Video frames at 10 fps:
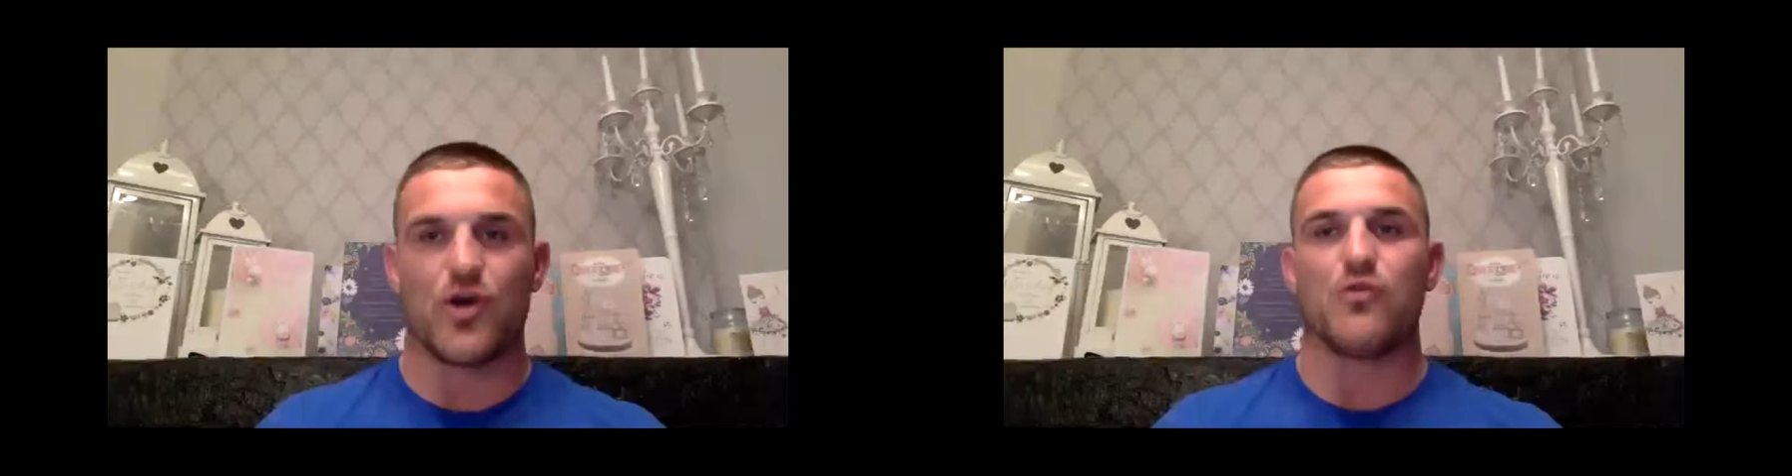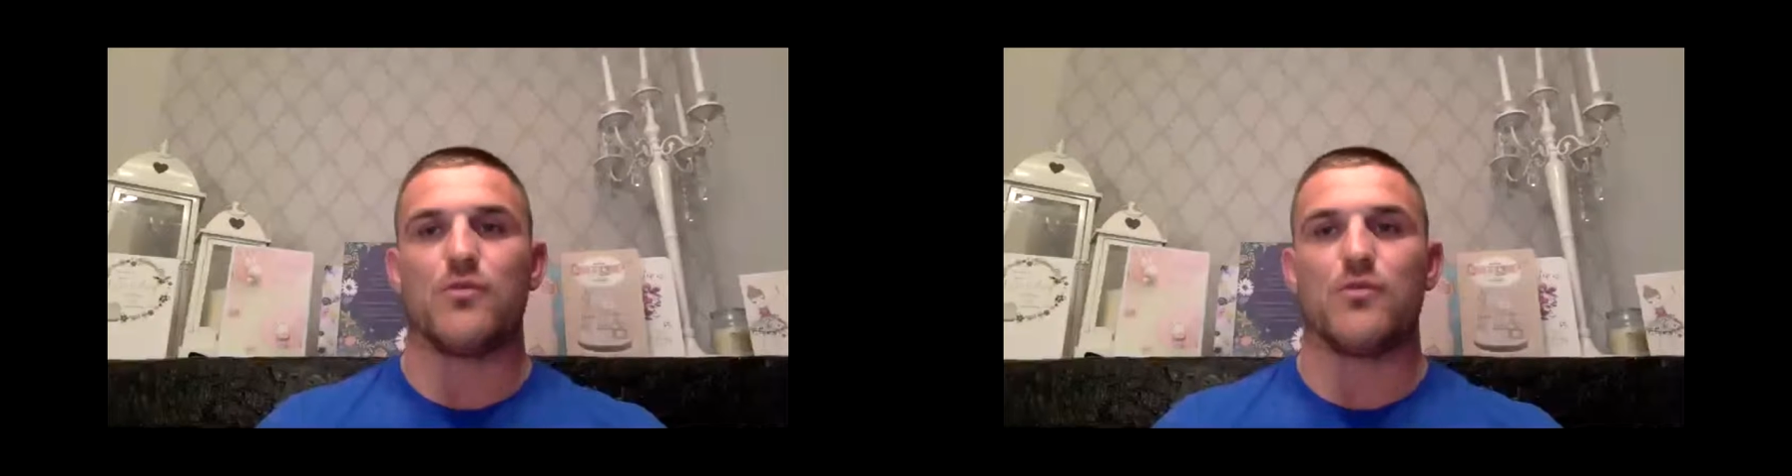
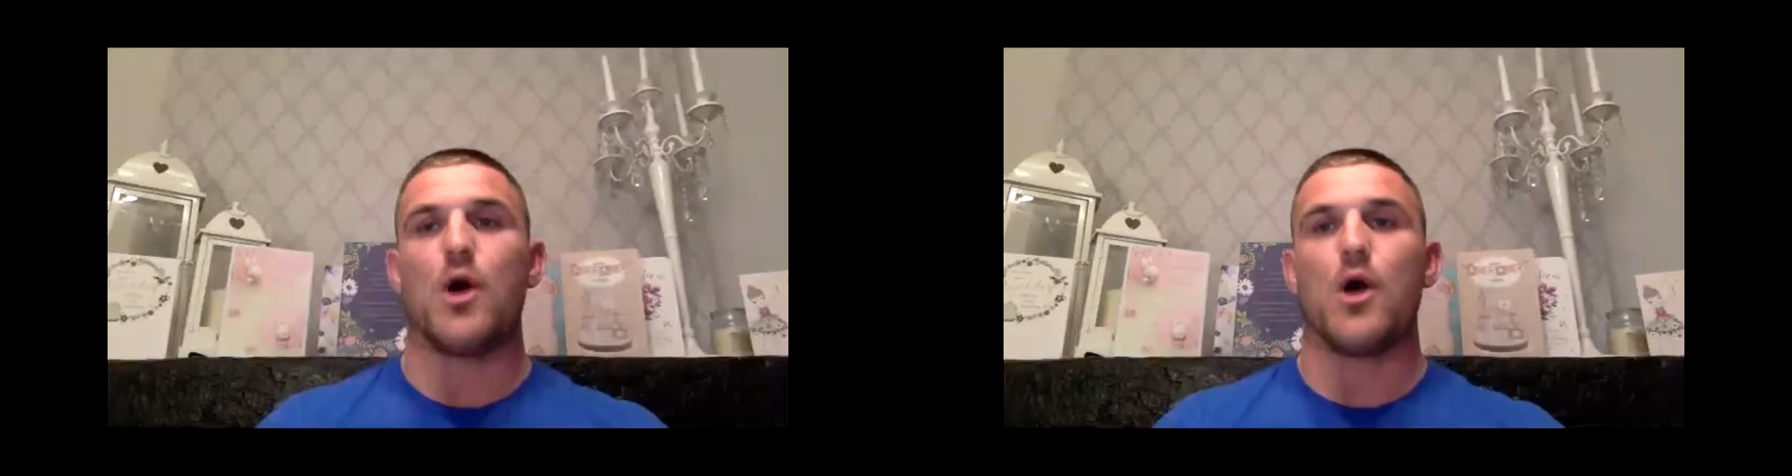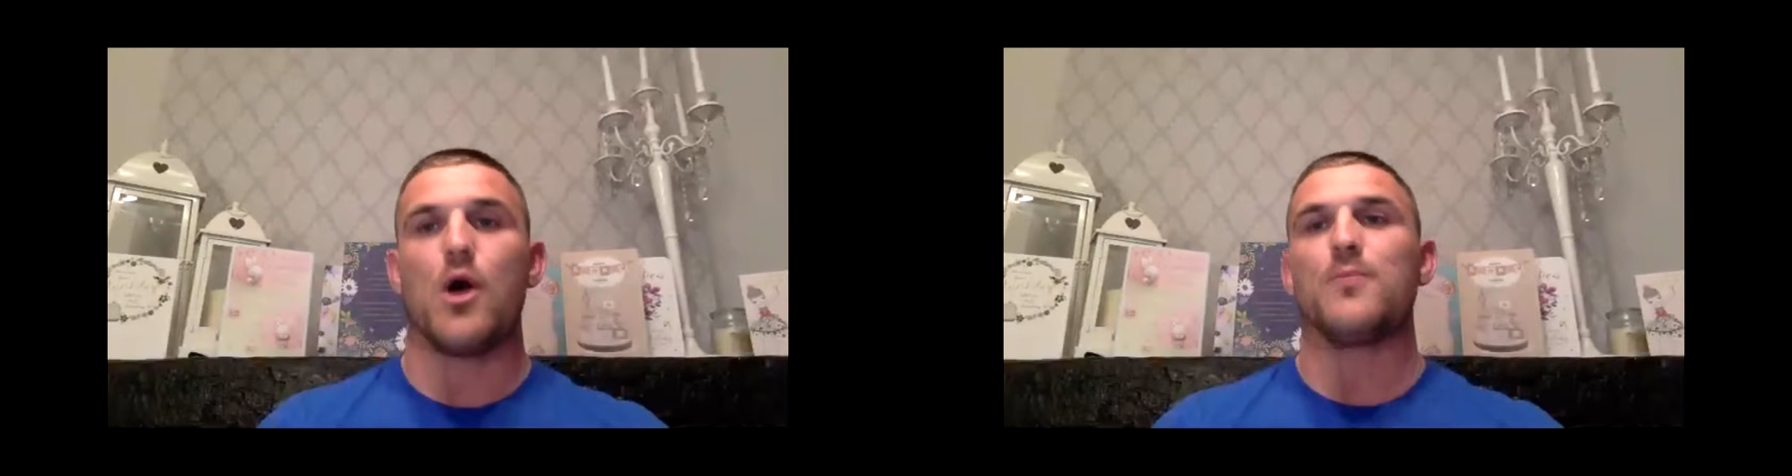the more
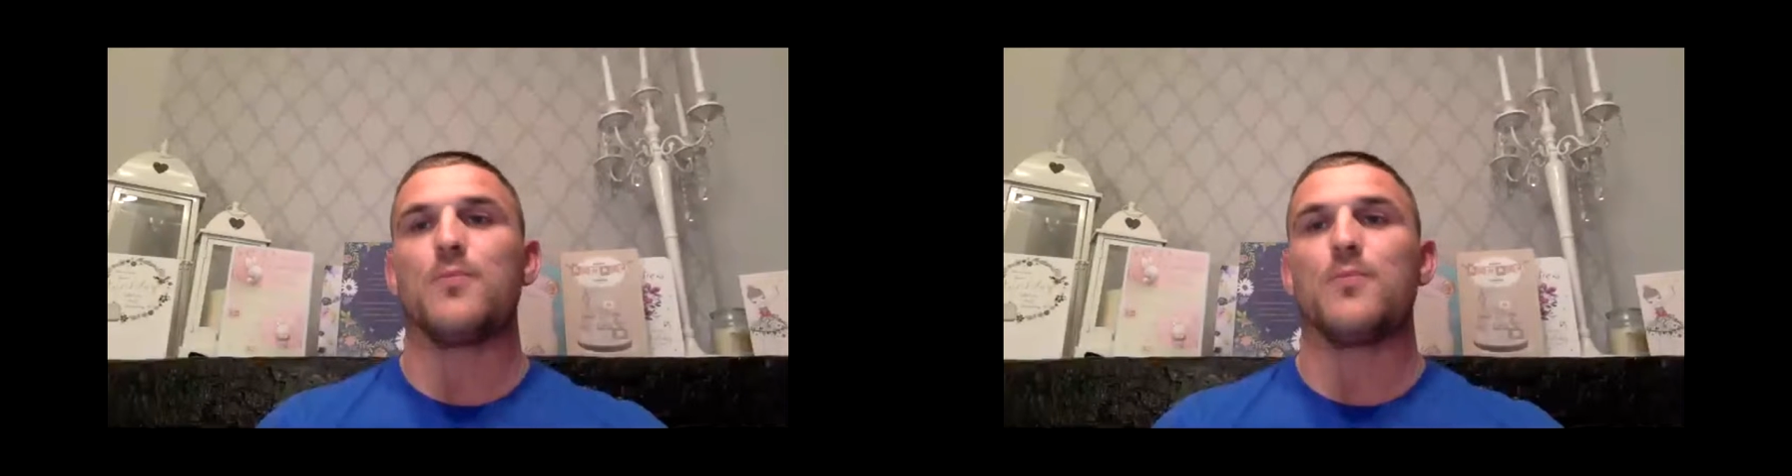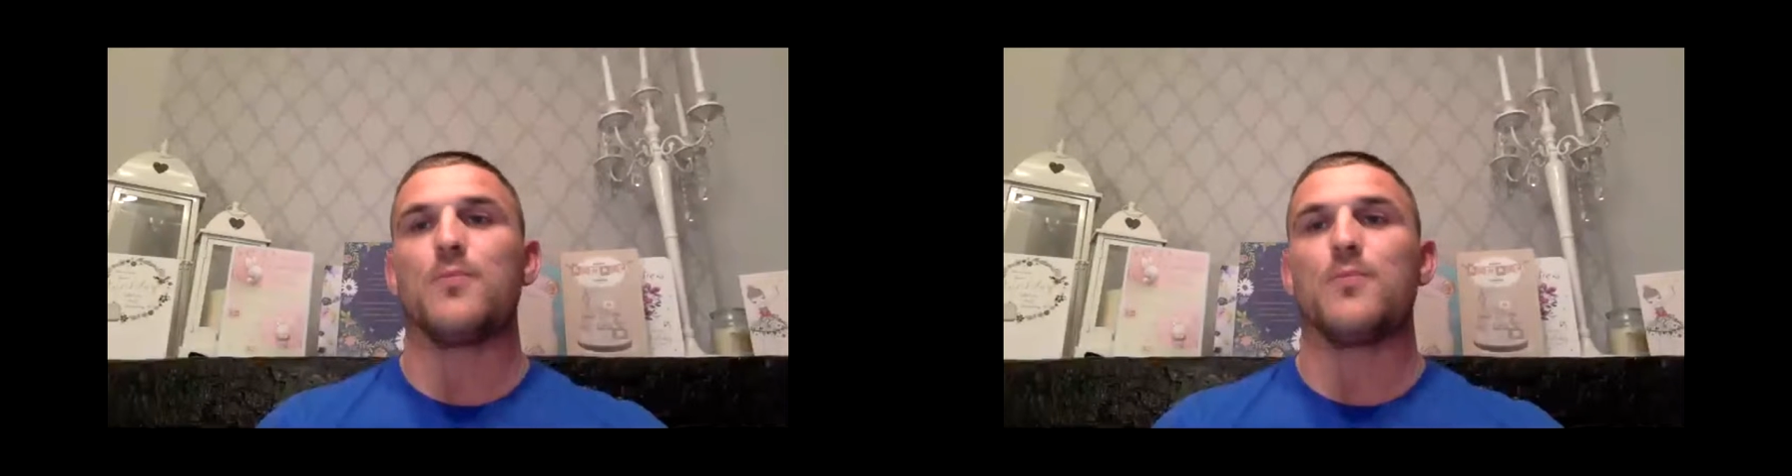people
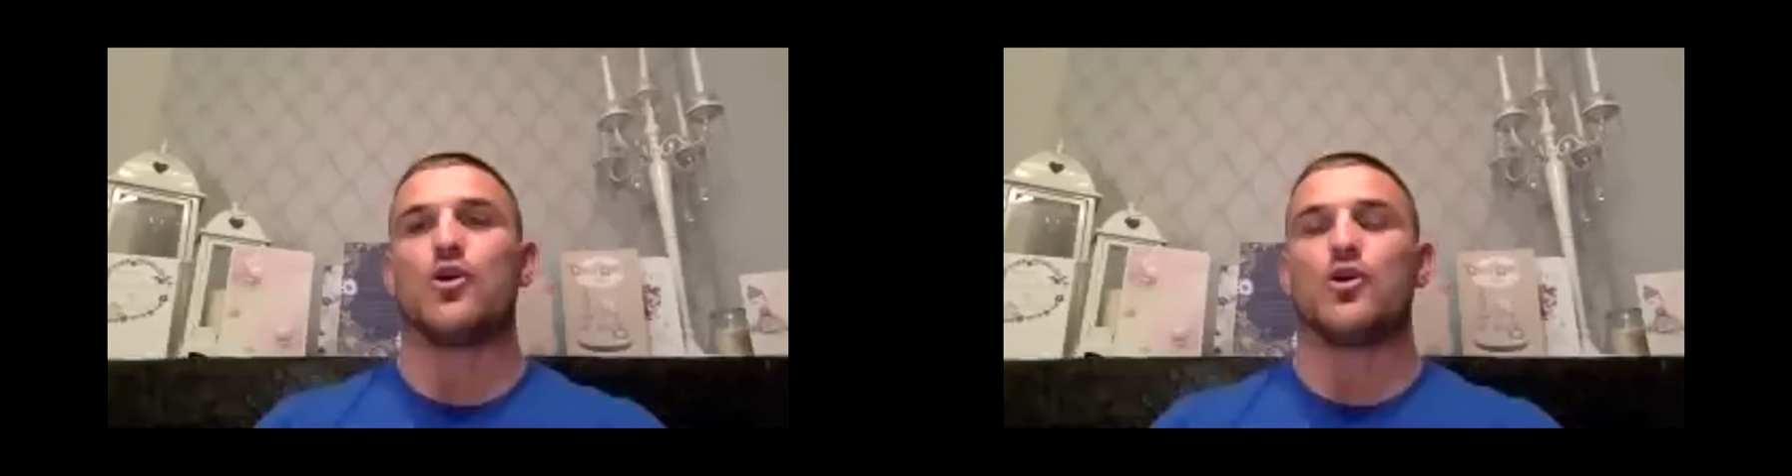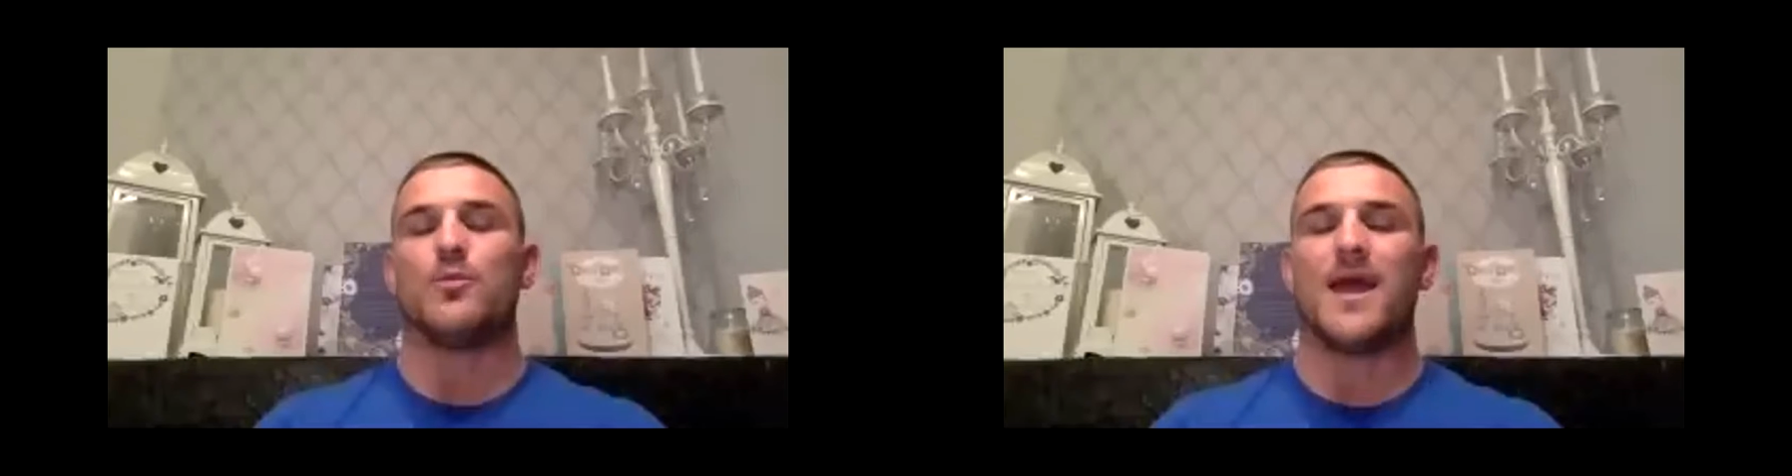you're going to be
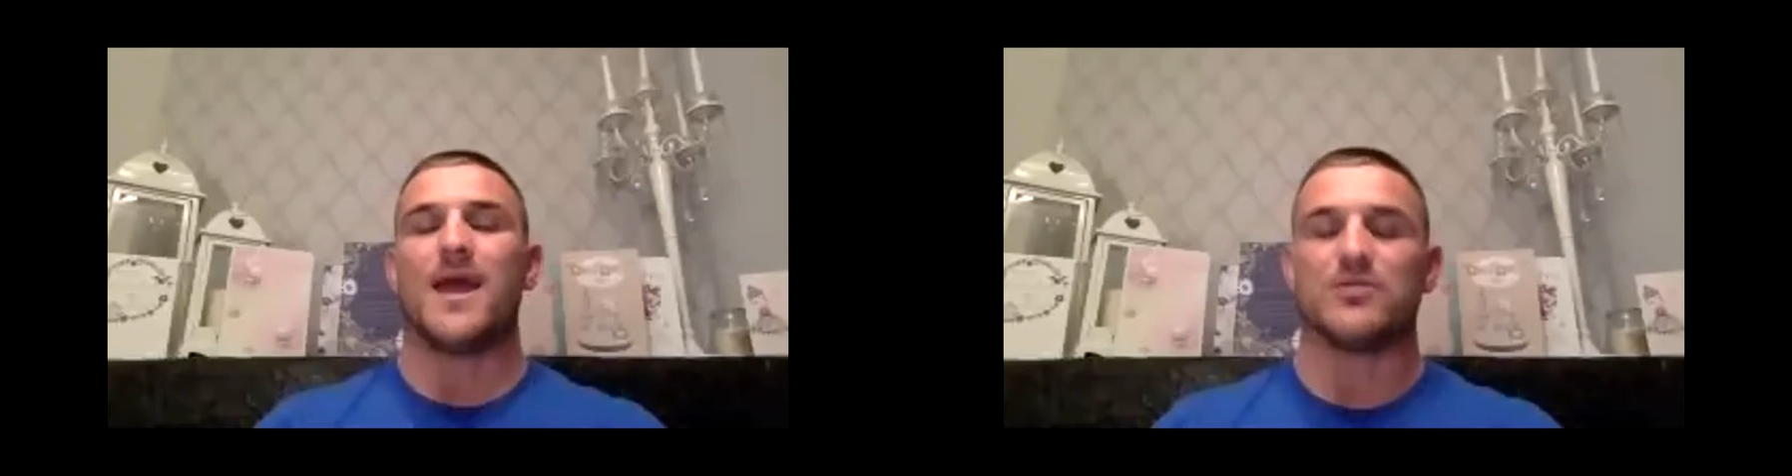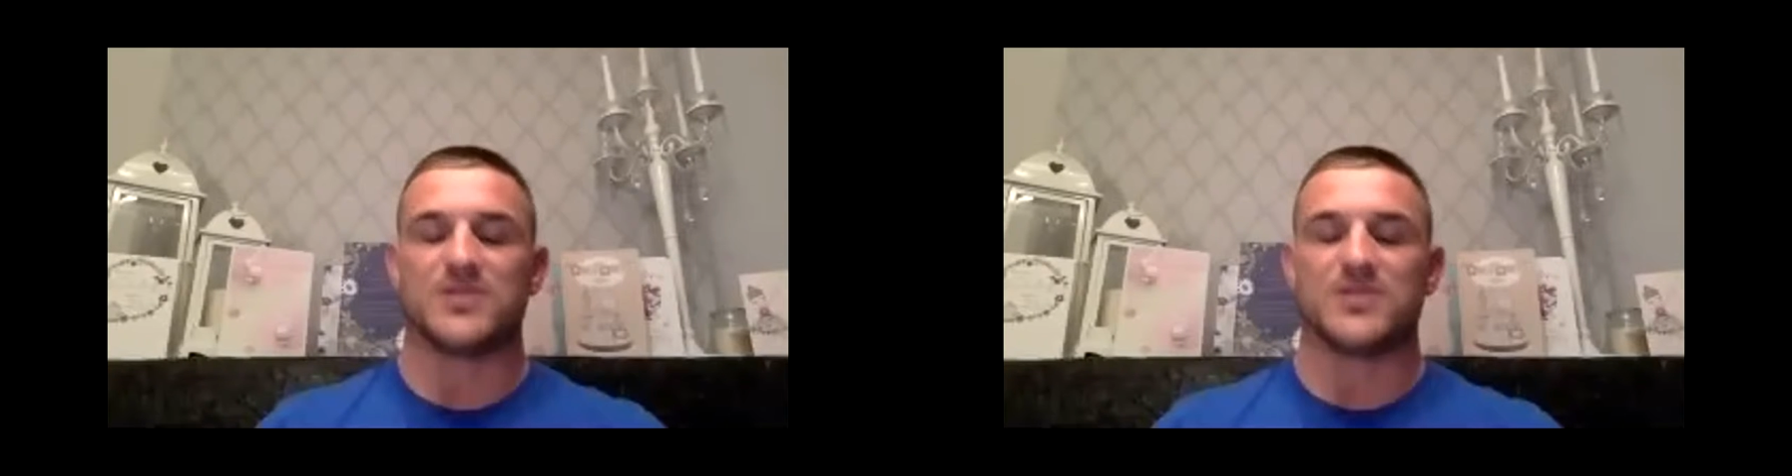able to
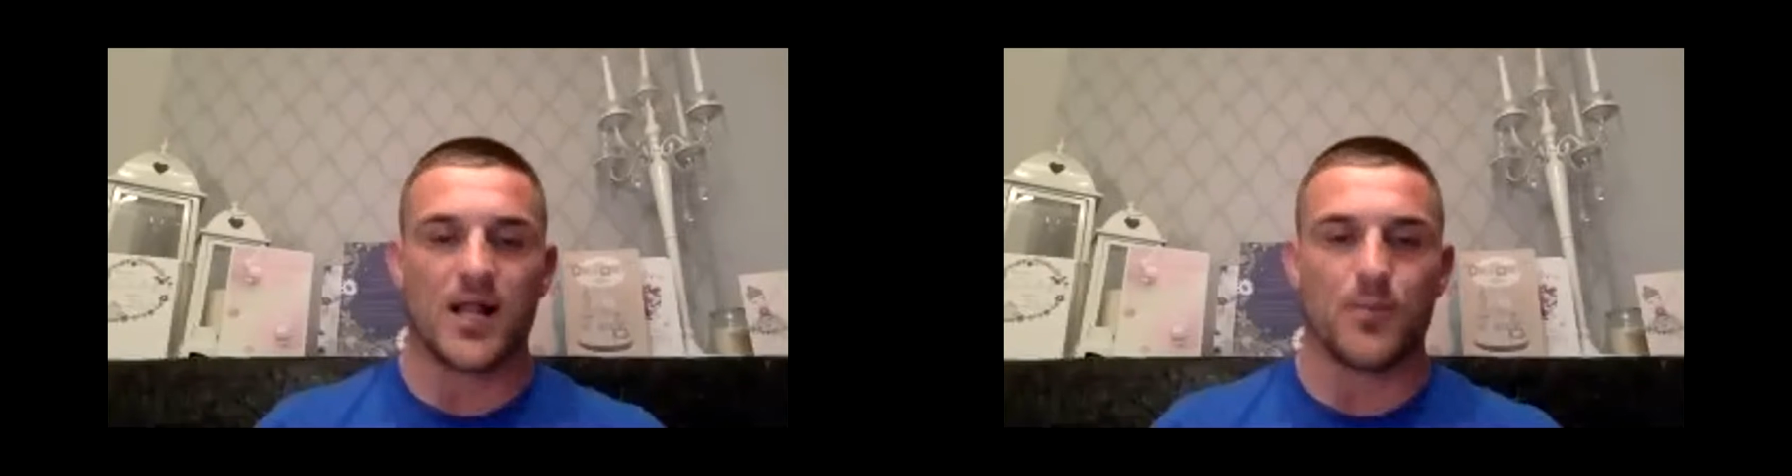help,